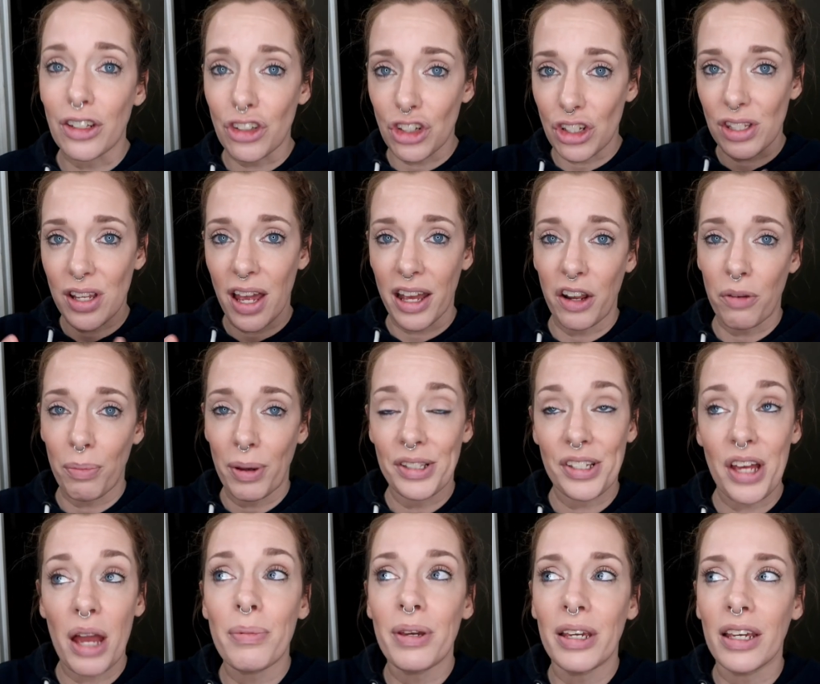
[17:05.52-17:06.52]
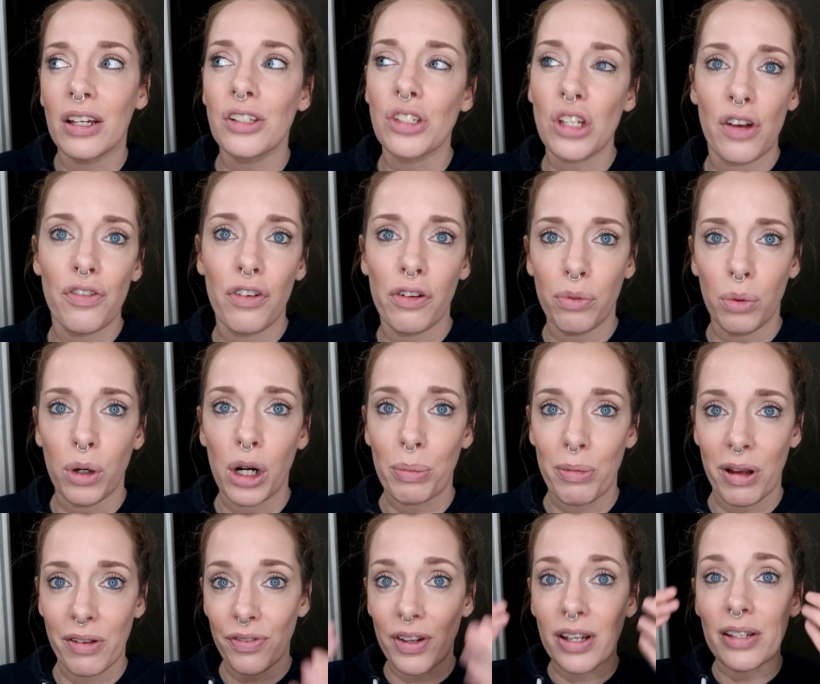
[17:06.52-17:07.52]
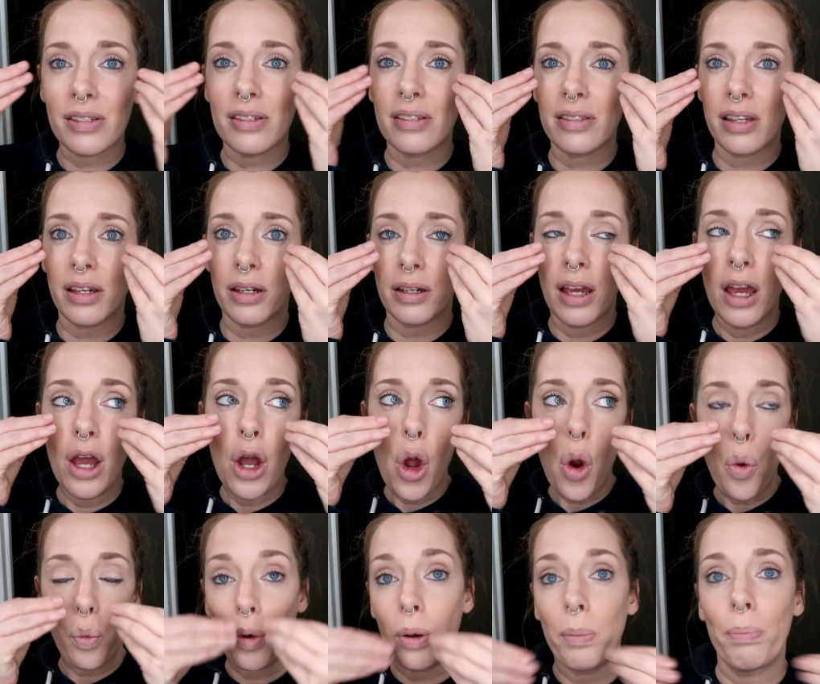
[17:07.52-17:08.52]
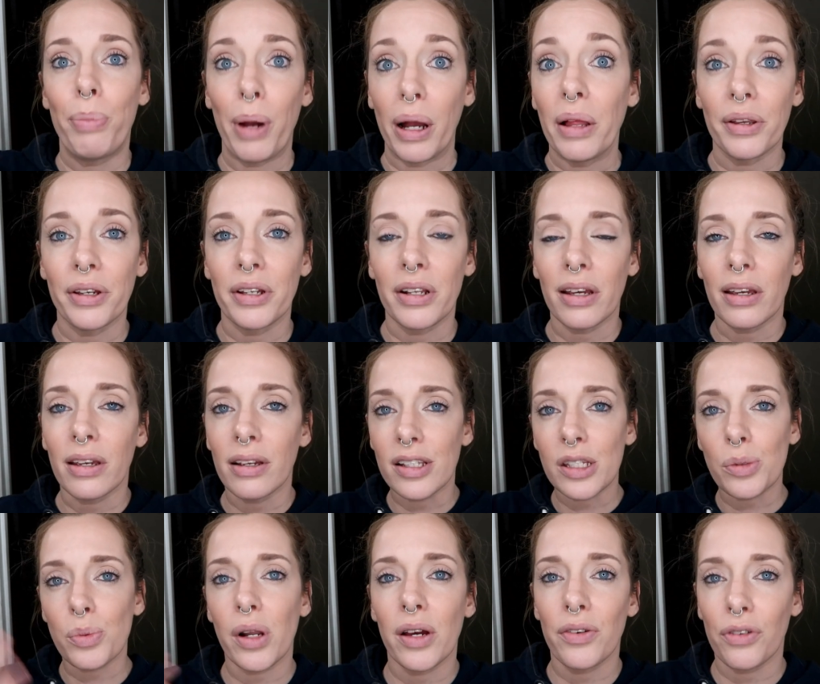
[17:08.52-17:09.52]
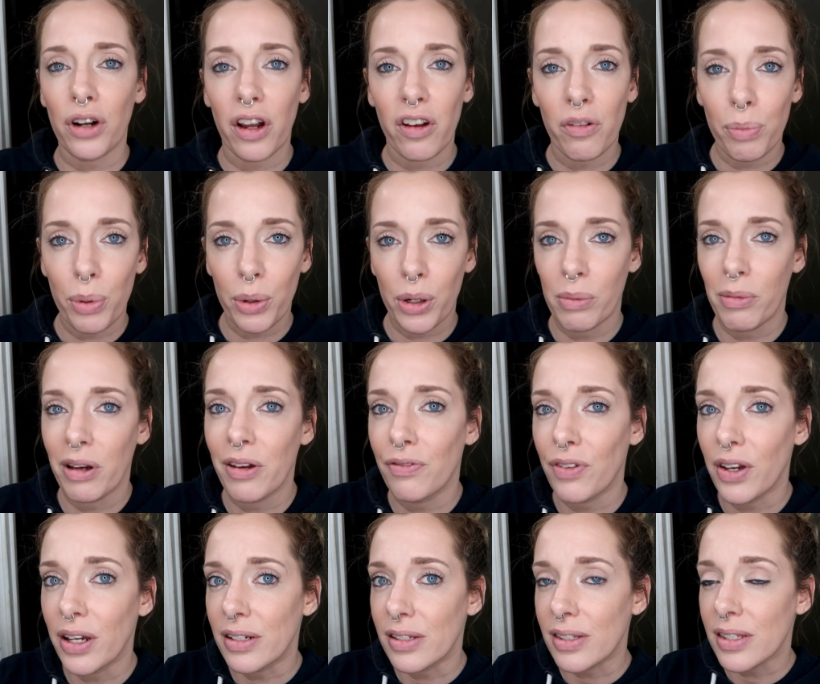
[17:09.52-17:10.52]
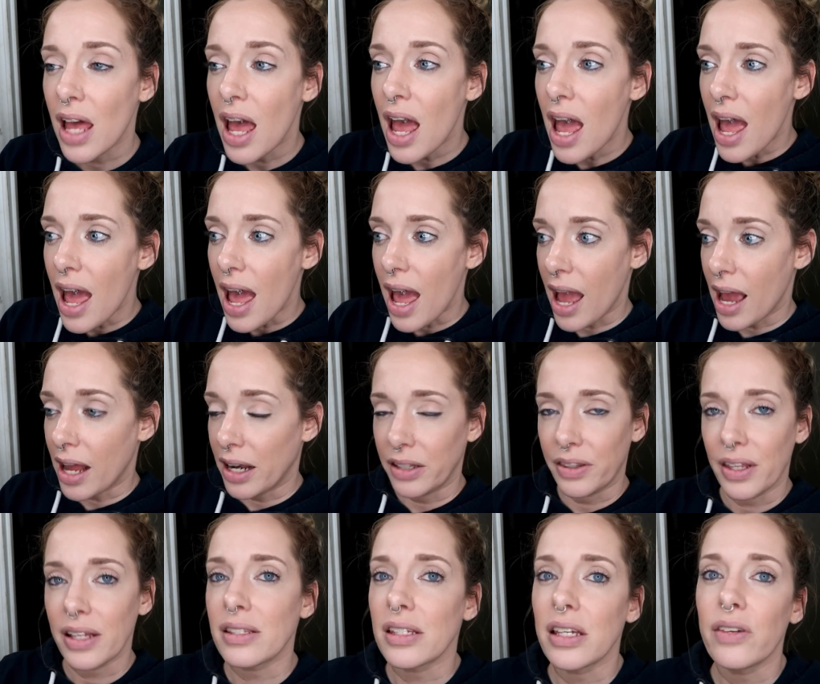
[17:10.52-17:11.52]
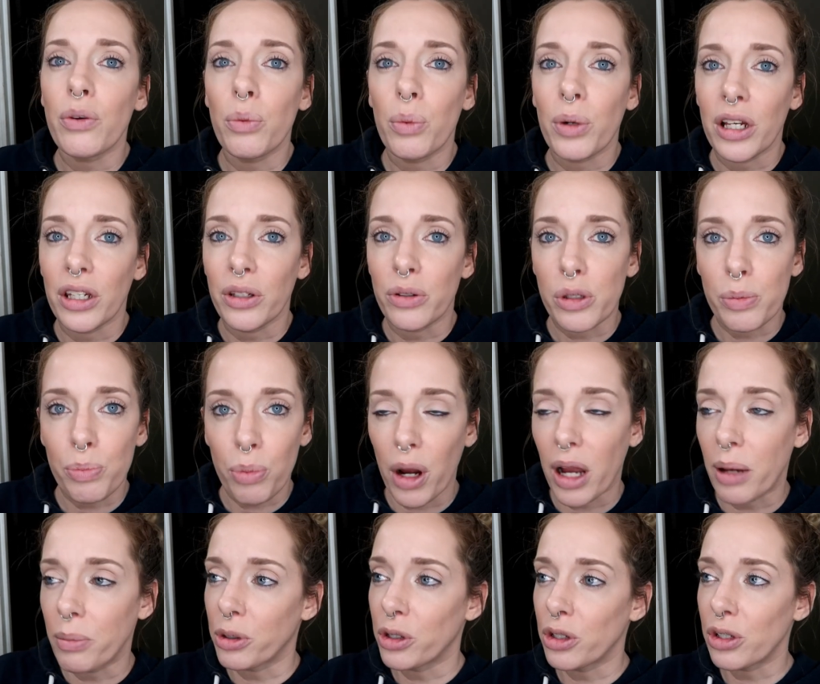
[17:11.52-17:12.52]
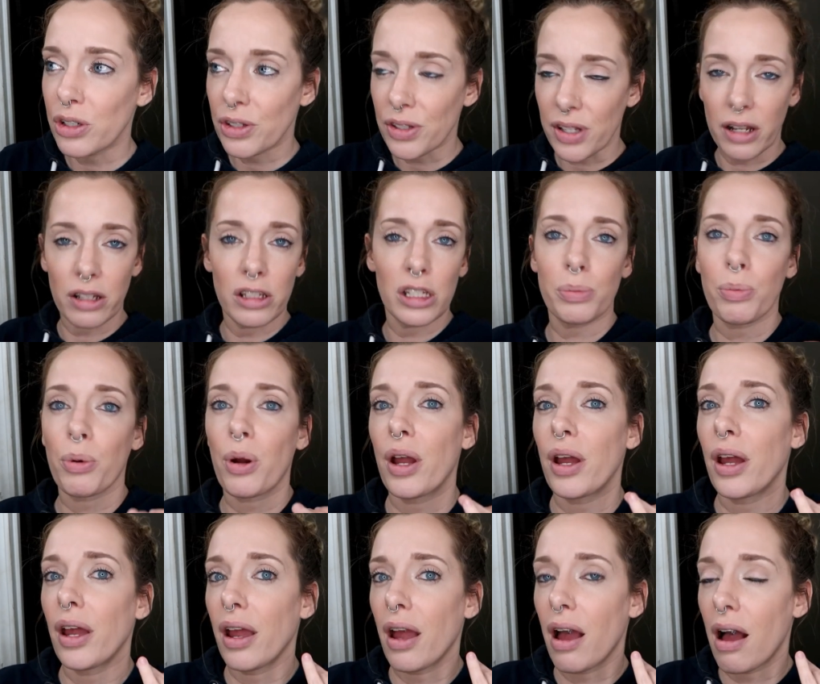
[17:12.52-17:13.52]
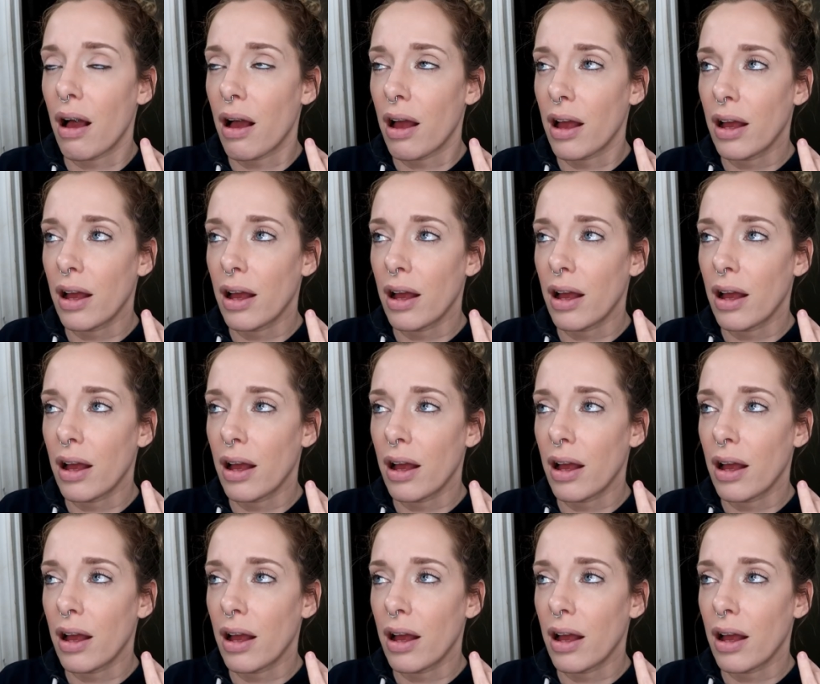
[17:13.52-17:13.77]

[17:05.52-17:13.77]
it just kind of, by the time he gets off of work, my face is like rebelling against whatever I put on my face. And that's even when I use primer, setting spray,